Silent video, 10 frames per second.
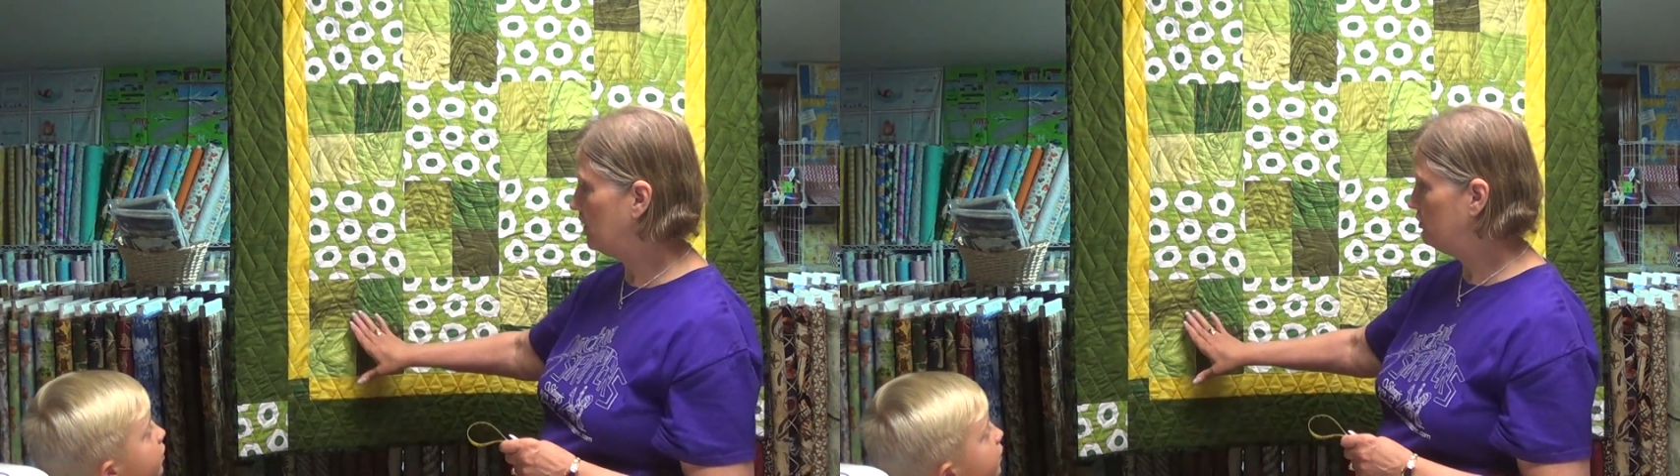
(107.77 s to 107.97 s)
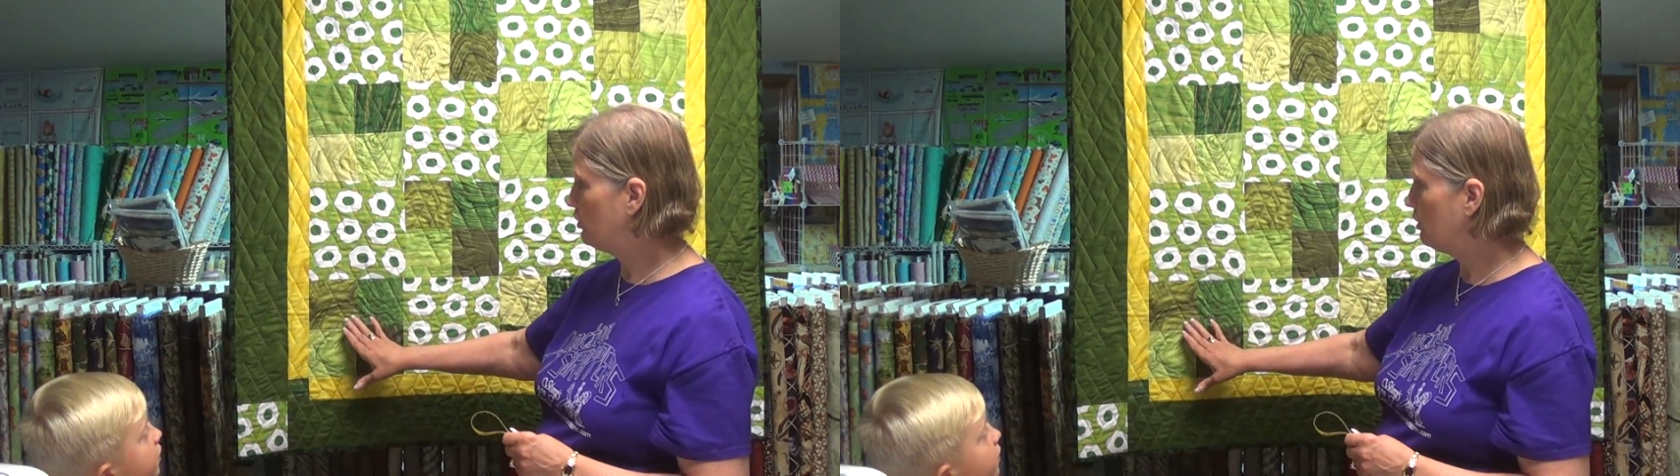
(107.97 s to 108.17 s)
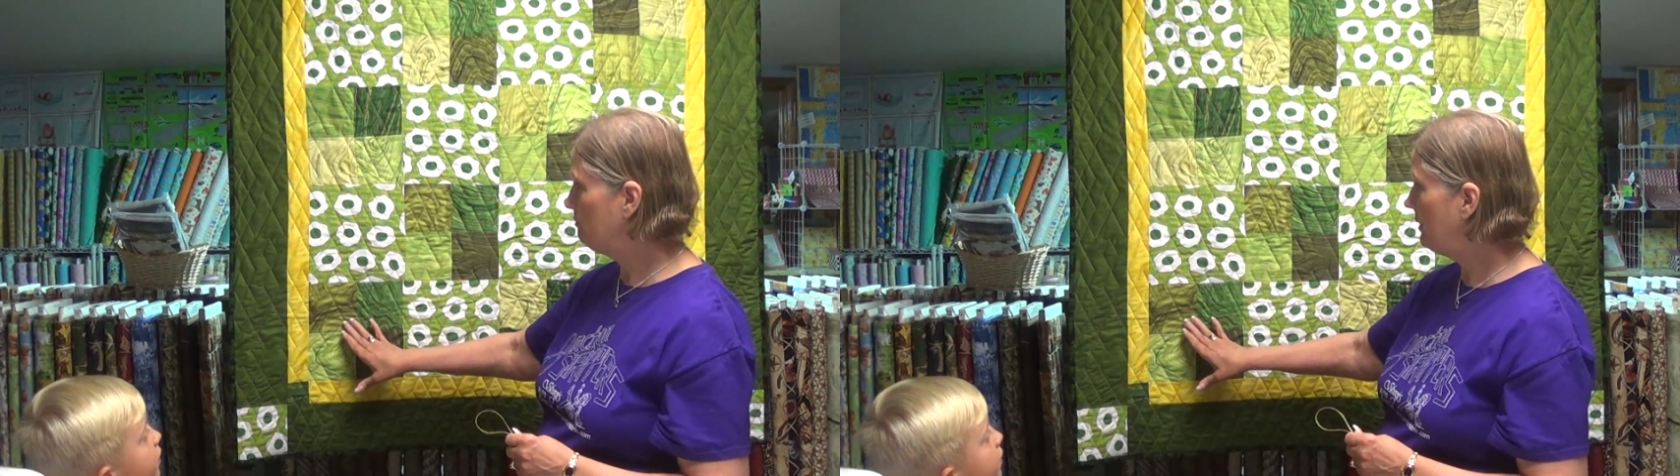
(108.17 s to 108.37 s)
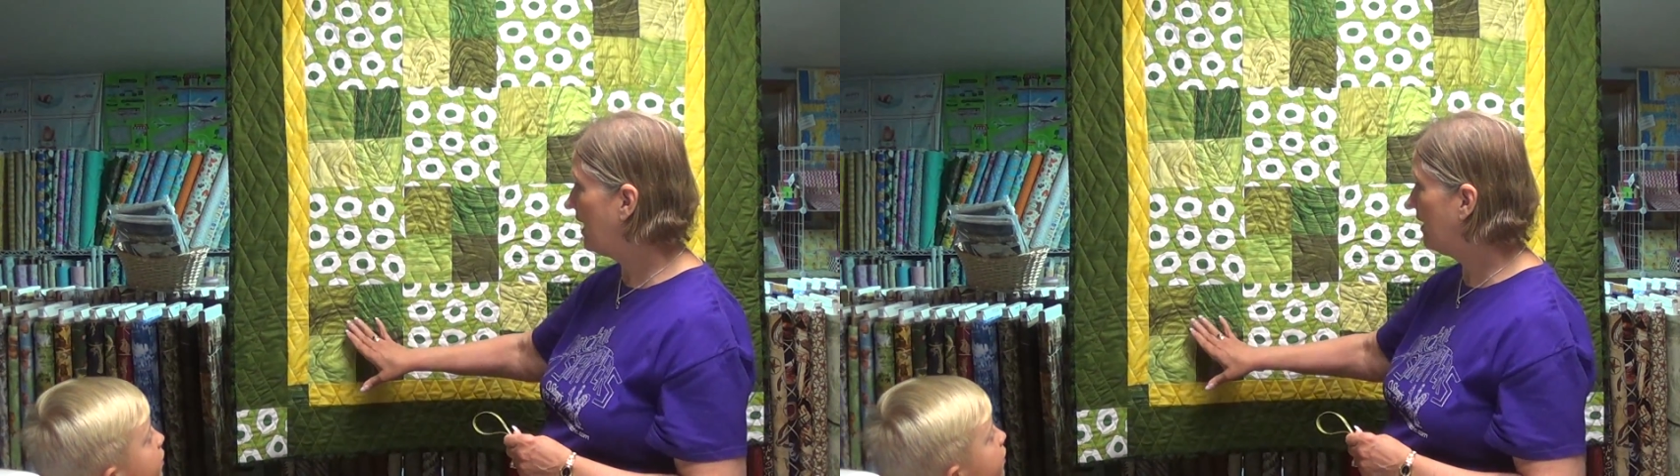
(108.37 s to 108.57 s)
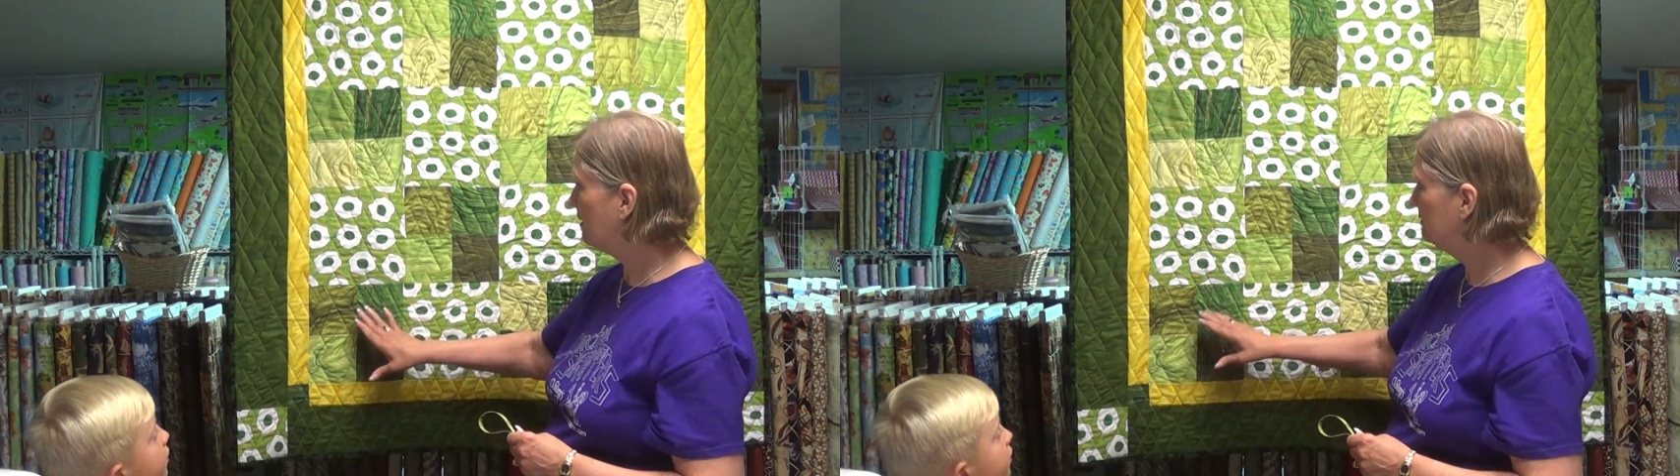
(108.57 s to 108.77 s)
a charm
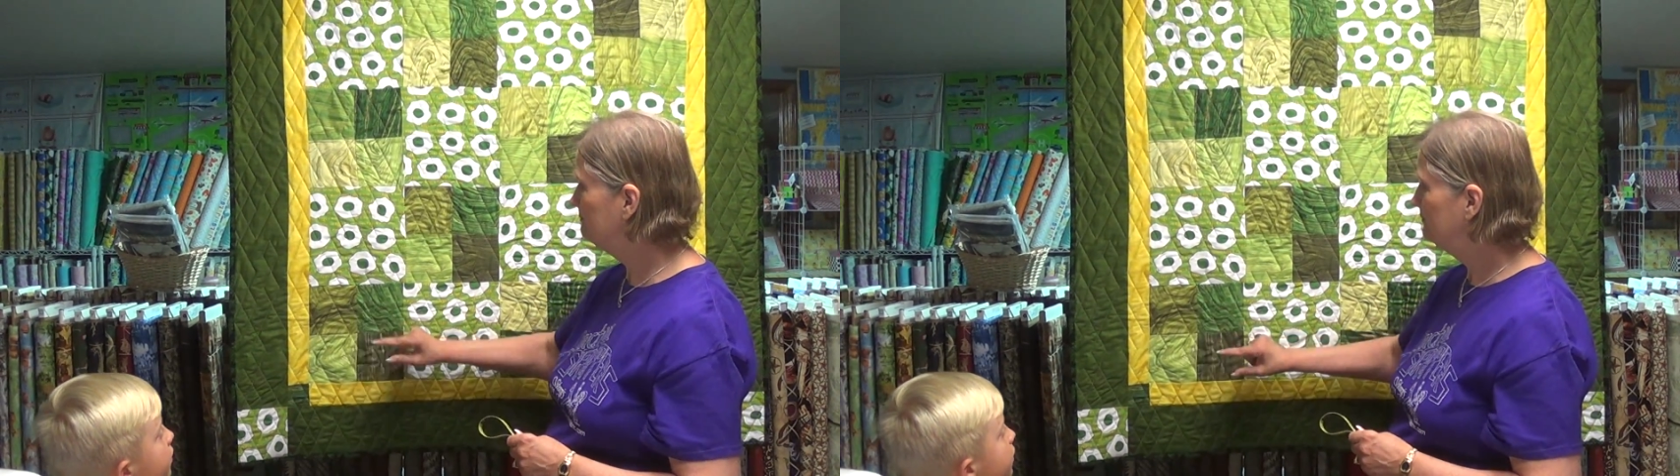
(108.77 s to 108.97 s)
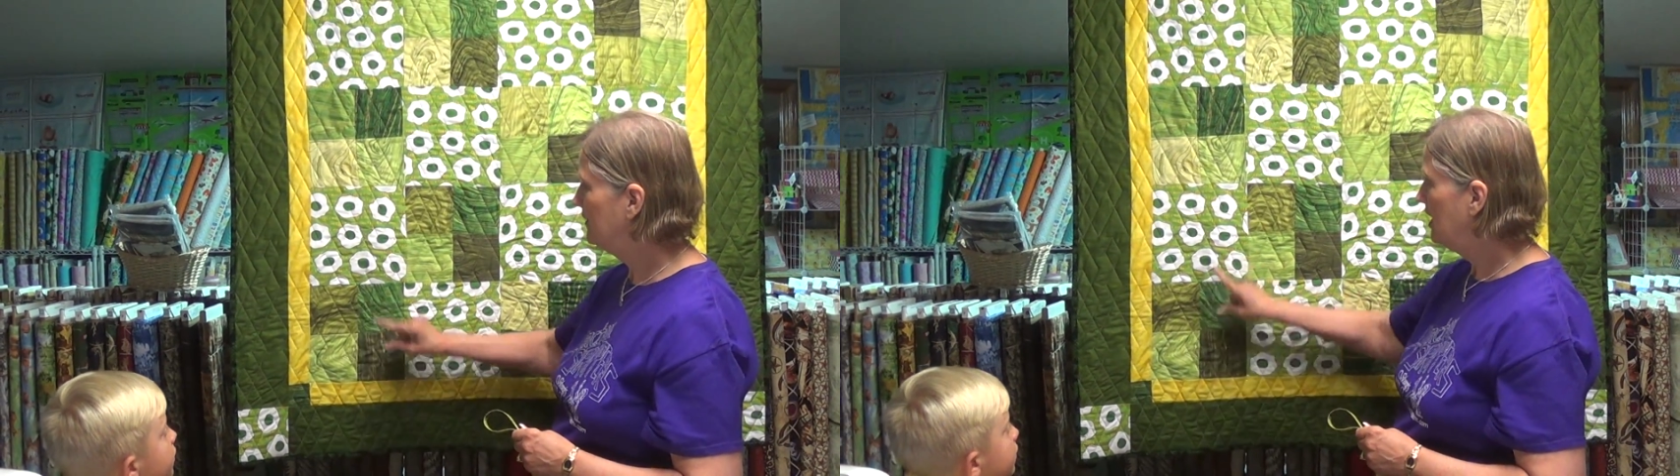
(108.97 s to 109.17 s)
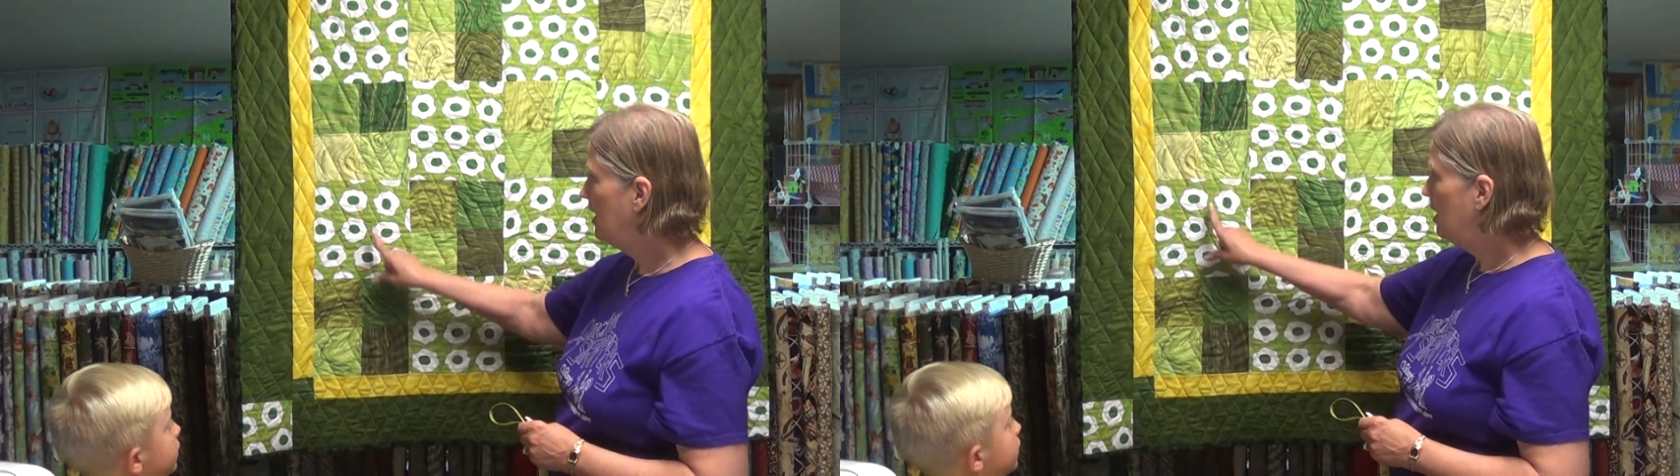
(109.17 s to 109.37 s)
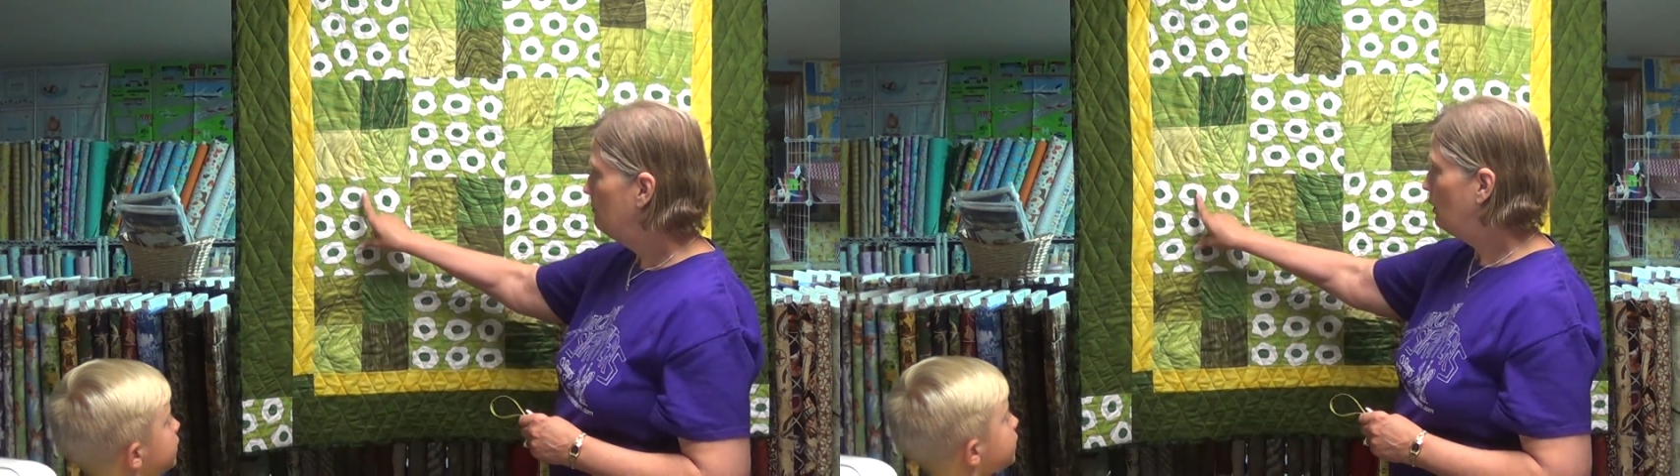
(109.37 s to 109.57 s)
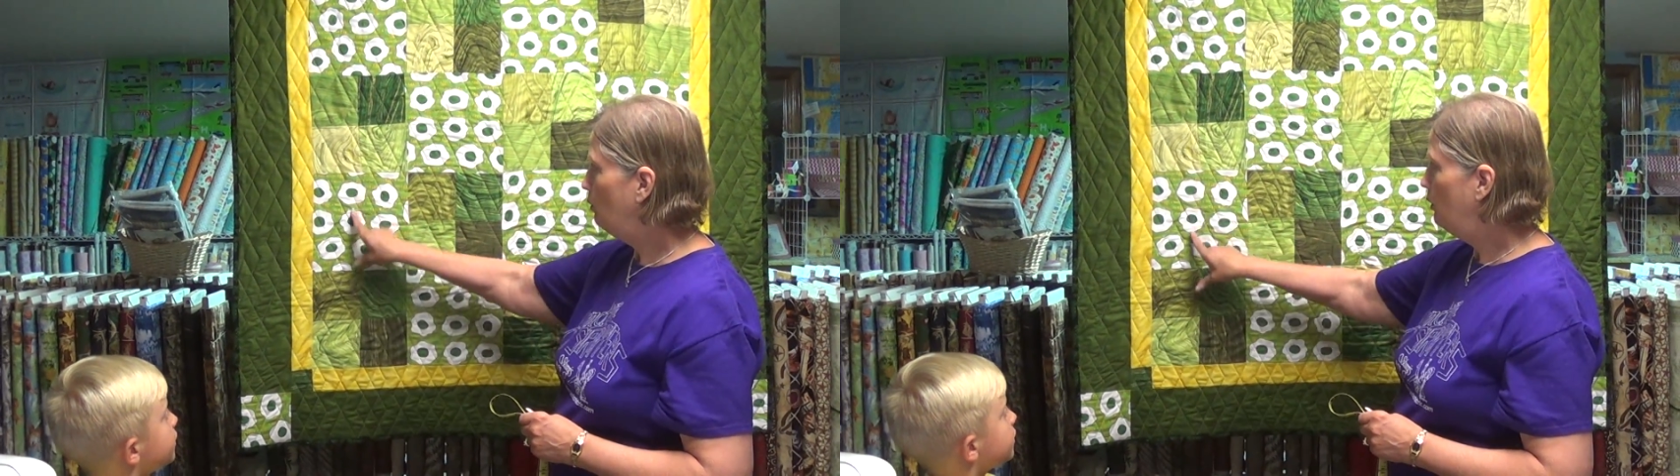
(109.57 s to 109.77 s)
pack.
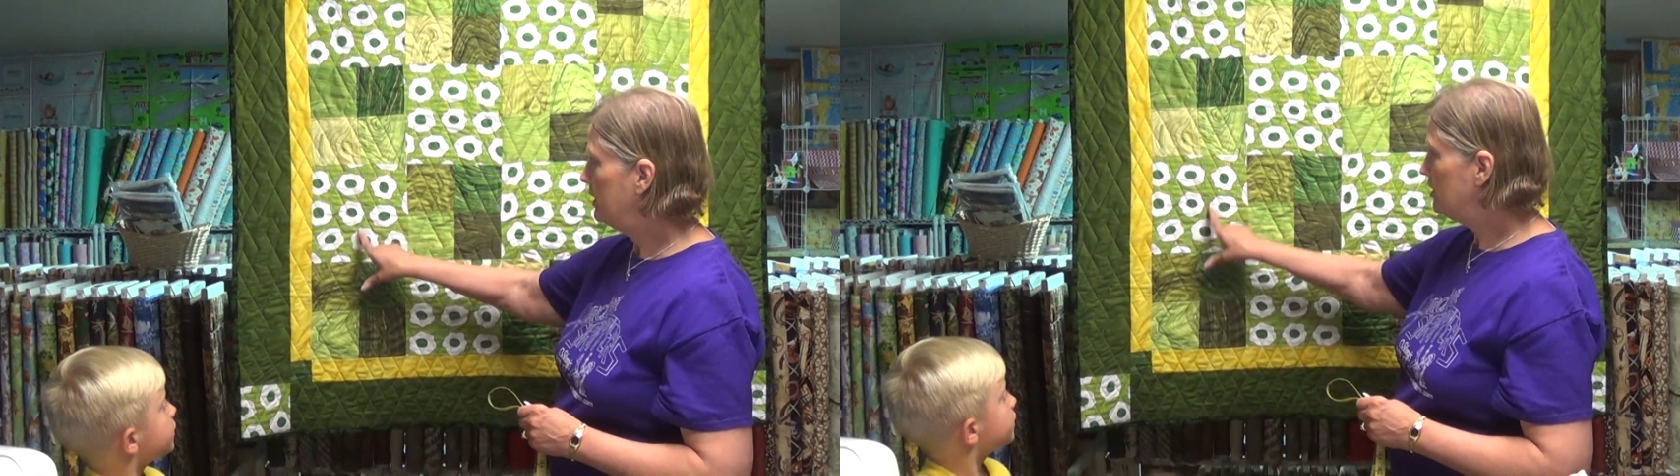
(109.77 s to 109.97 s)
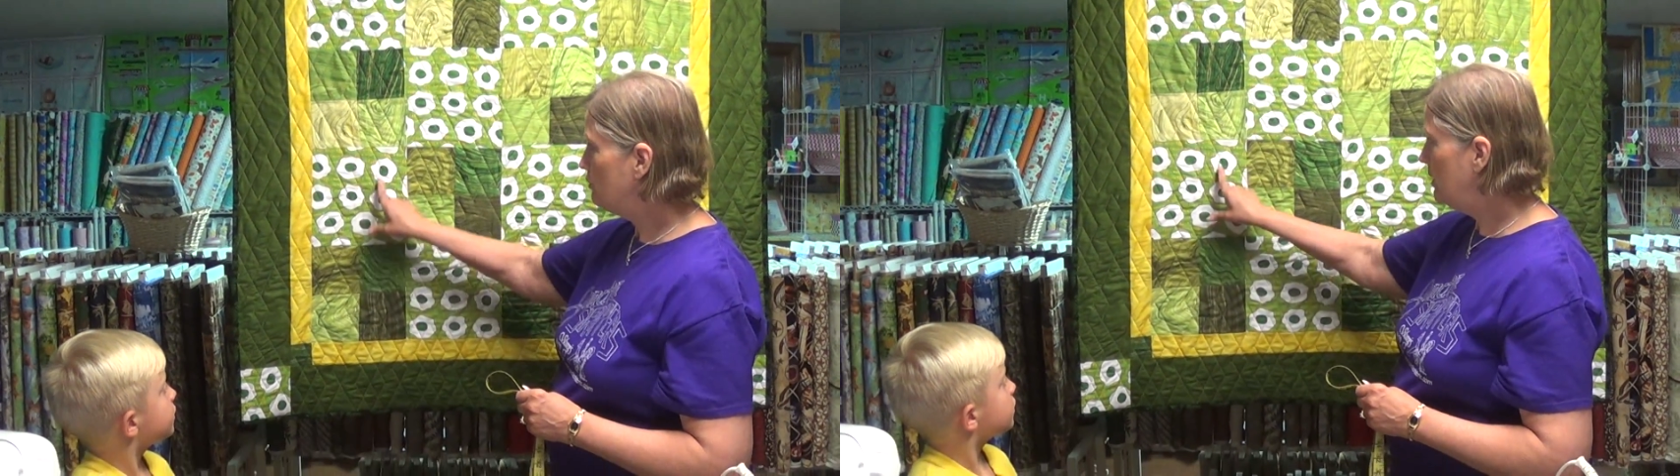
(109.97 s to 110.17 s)
But once